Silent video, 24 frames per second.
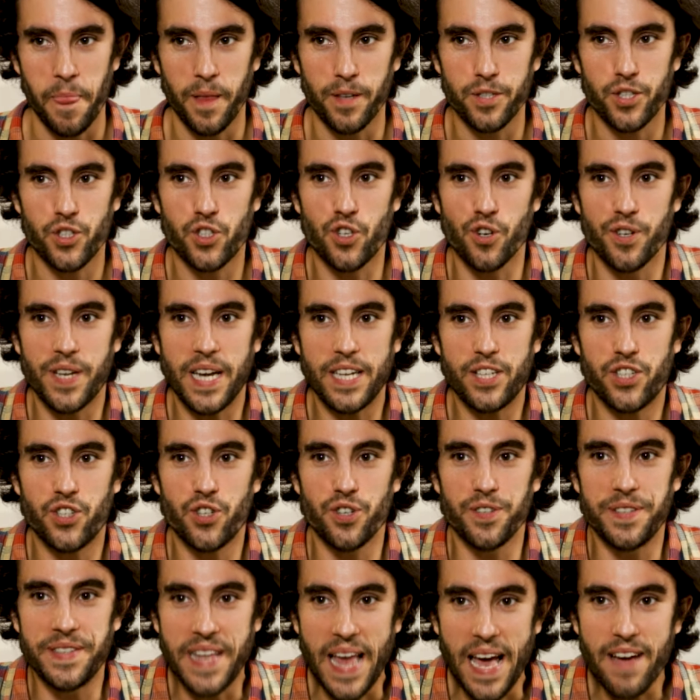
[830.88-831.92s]
so that
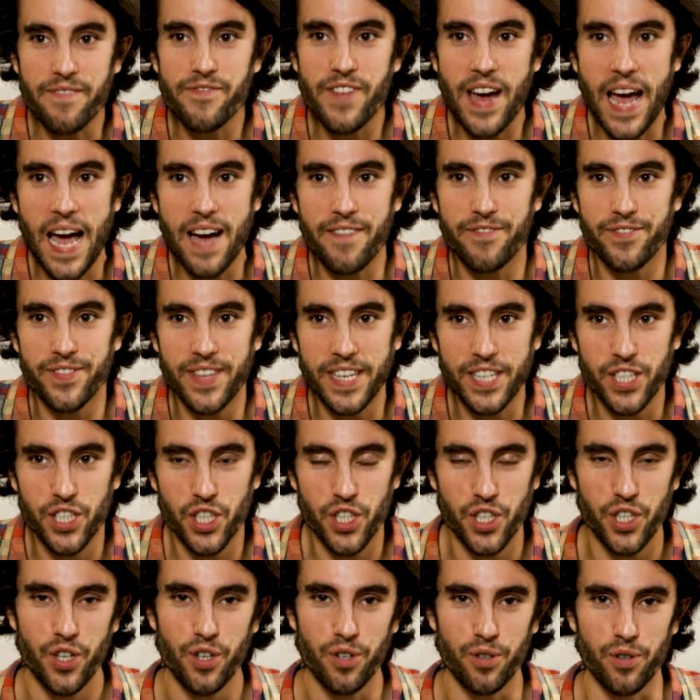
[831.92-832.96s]
you never have an
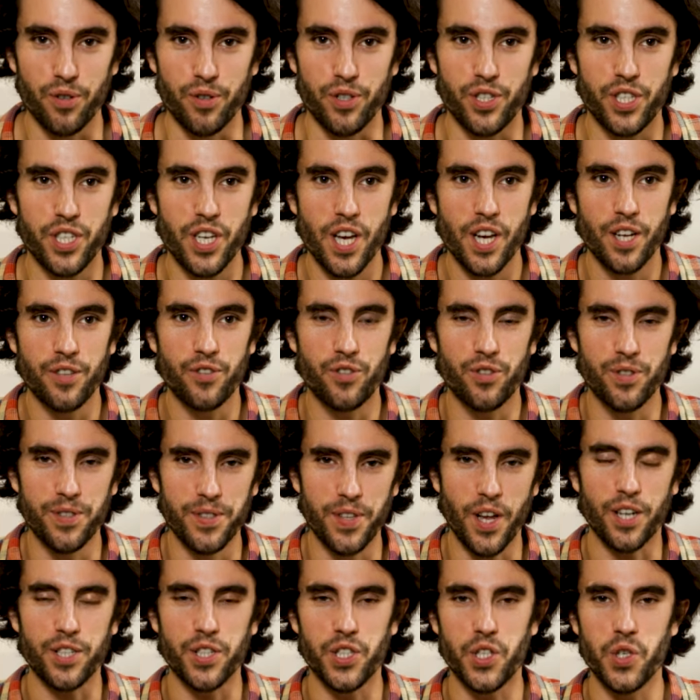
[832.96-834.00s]
excuse to
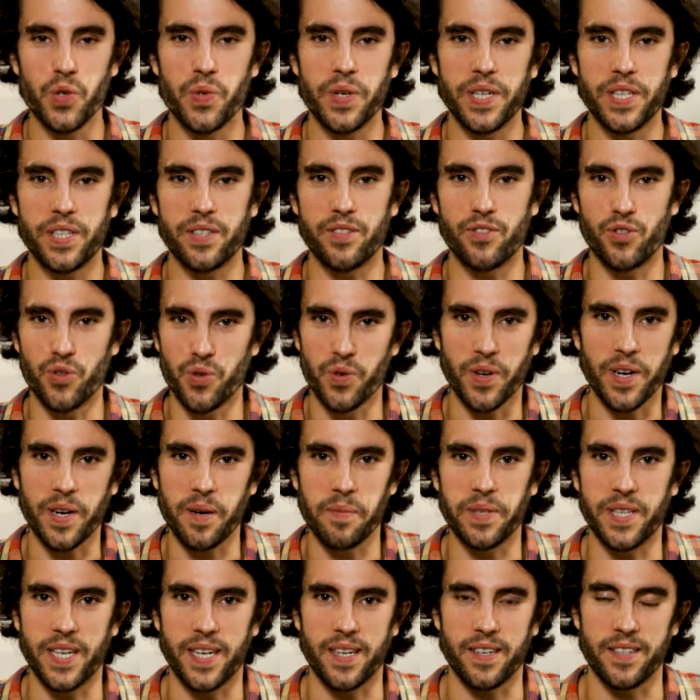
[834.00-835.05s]
not do it during a
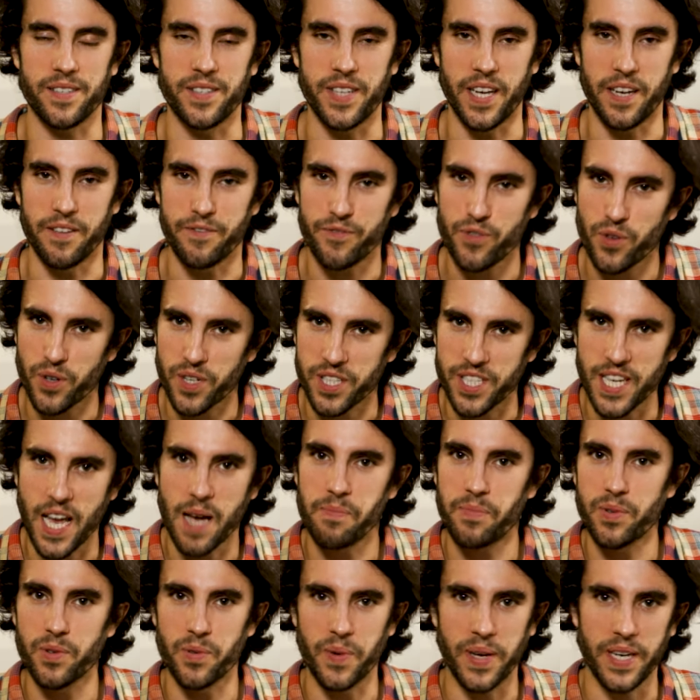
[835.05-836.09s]
particular day. For
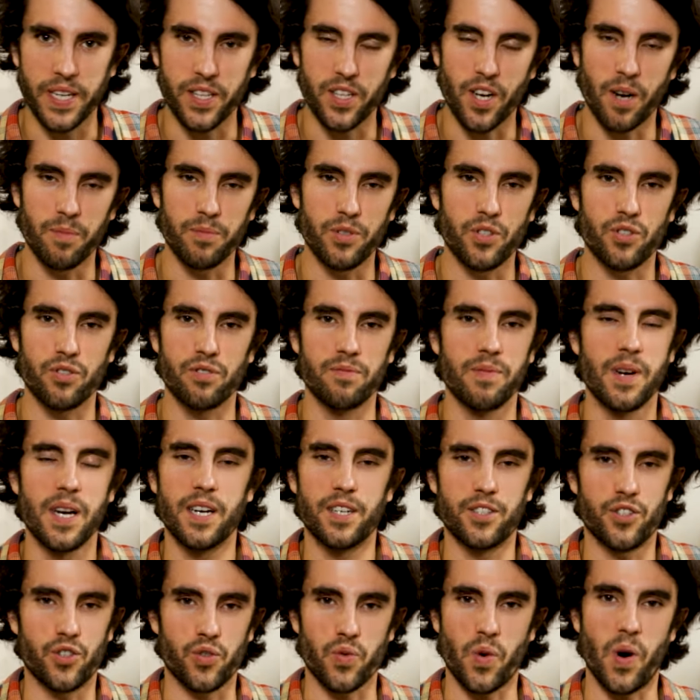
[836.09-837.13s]
example, when it comes to
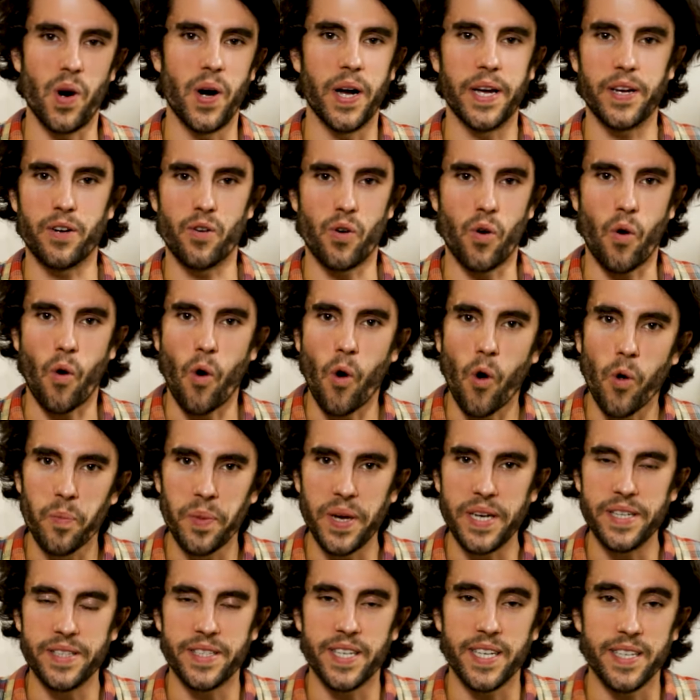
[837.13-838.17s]
drawing or oil
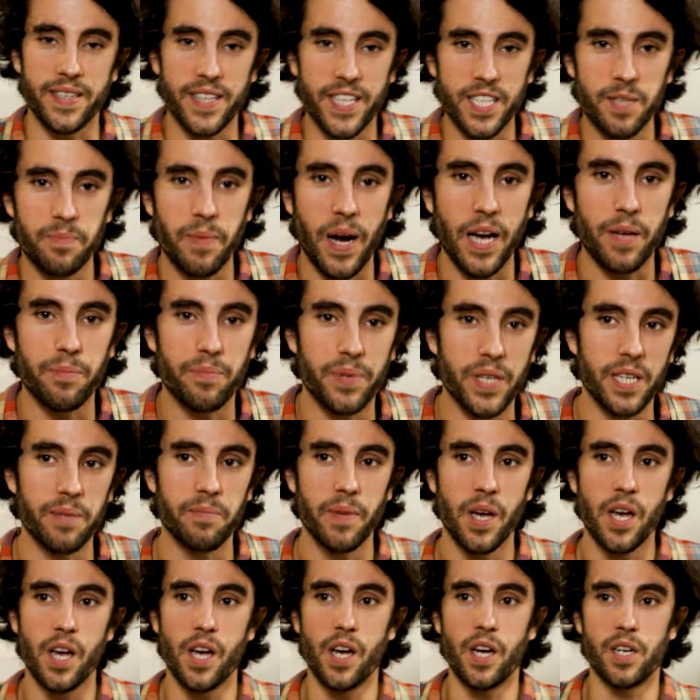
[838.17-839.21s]
painting, this might be
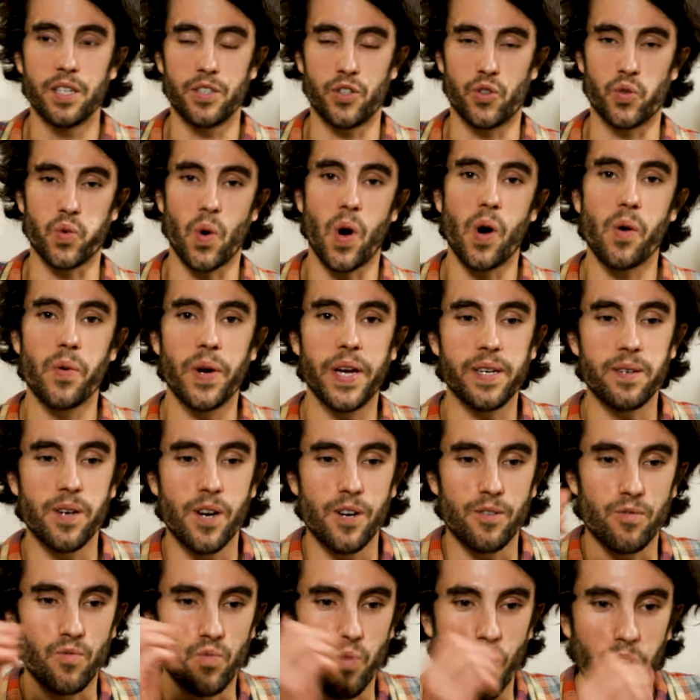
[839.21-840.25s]
drawing
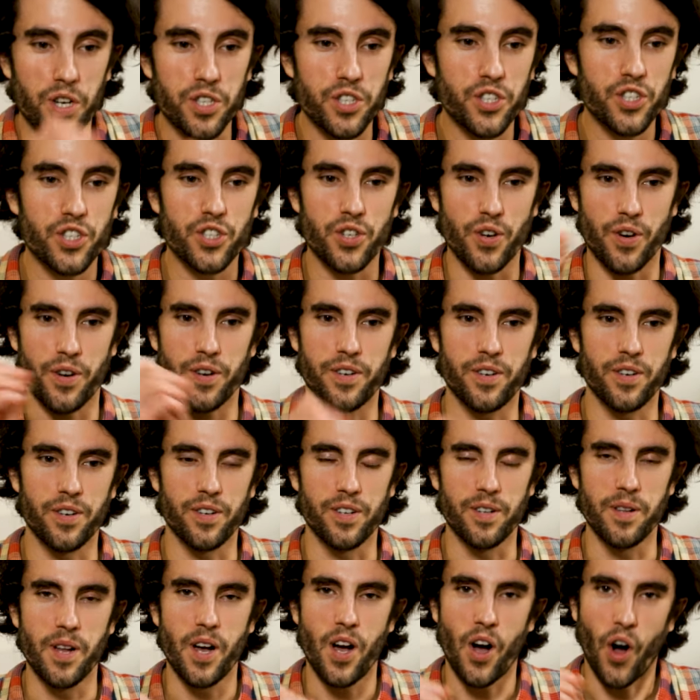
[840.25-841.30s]
one
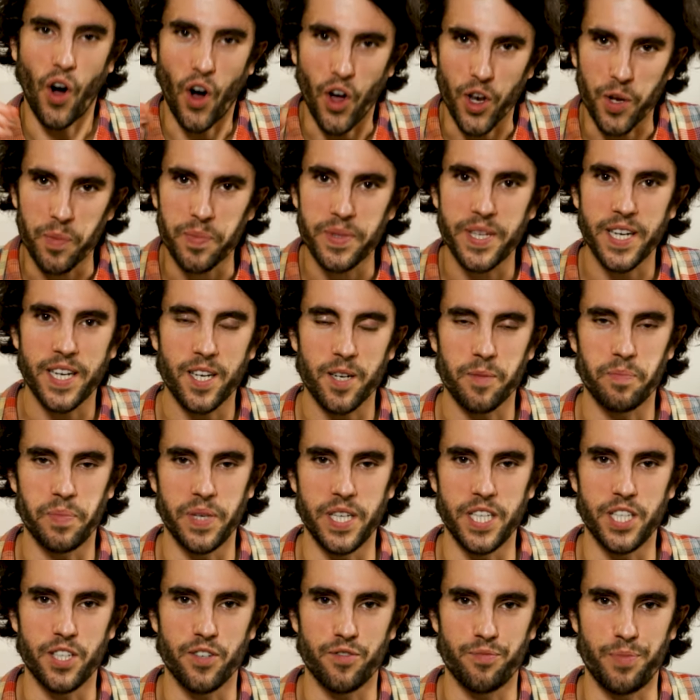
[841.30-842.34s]
circle on a particular
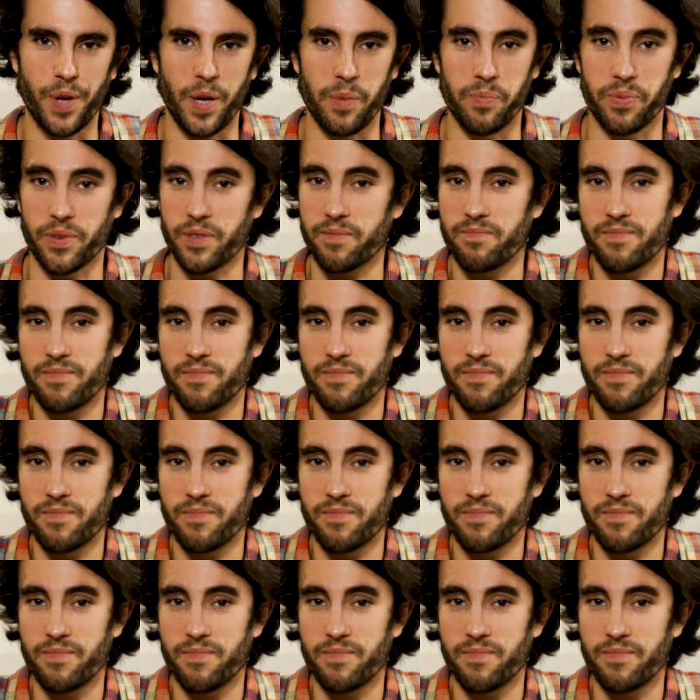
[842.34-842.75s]
piece of paper.